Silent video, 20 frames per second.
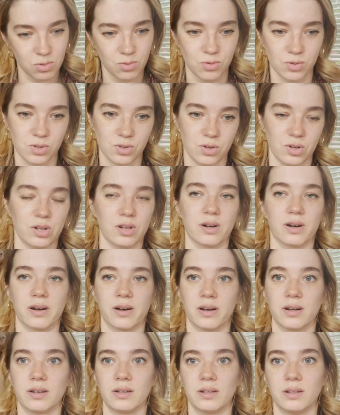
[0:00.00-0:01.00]
certain
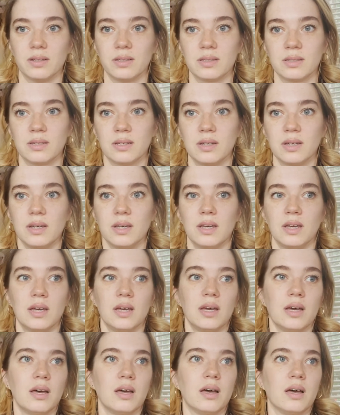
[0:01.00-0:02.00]
articles.
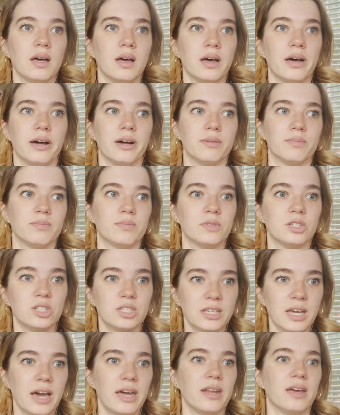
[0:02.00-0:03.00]

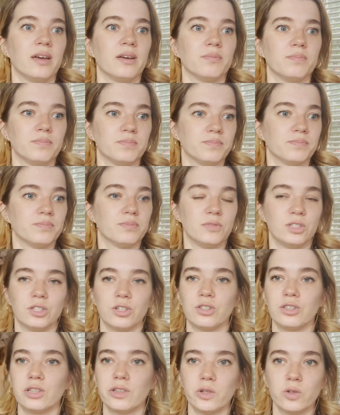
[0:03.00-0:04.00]
Just kind of
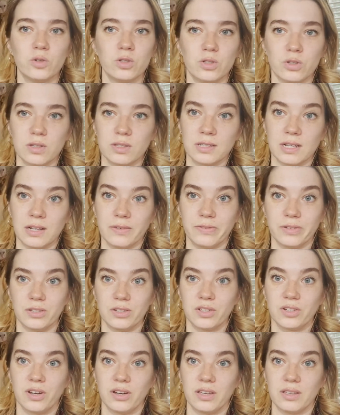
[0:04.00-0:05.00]
don't lose yourself
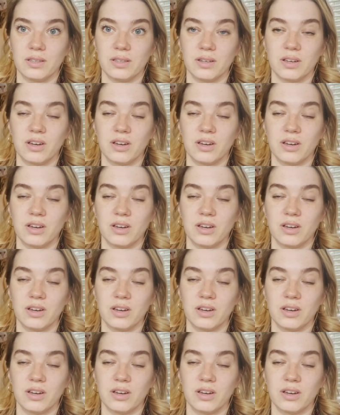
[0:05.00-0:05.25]
in